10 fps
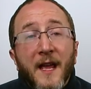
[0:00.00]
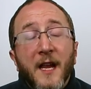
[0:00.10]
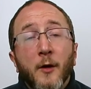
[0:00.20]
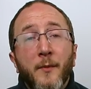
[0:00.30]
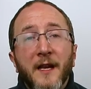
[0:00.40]

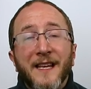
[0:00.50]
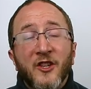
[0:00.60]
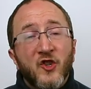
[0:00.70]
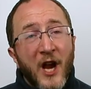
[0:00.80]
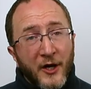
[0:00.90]
It could be
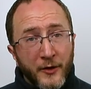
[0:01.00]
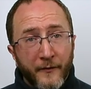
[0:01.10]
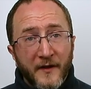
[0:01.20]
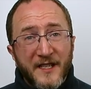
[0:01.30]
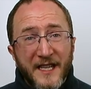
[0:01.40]

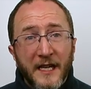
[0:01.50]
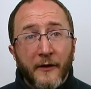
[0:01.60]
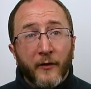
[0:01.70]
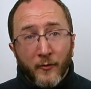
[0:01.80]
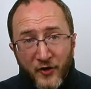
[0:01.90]
injection
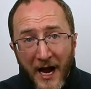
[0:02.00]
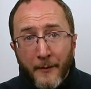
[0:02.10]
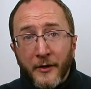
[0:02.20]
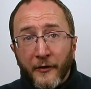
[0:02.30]
fatigue from jabbing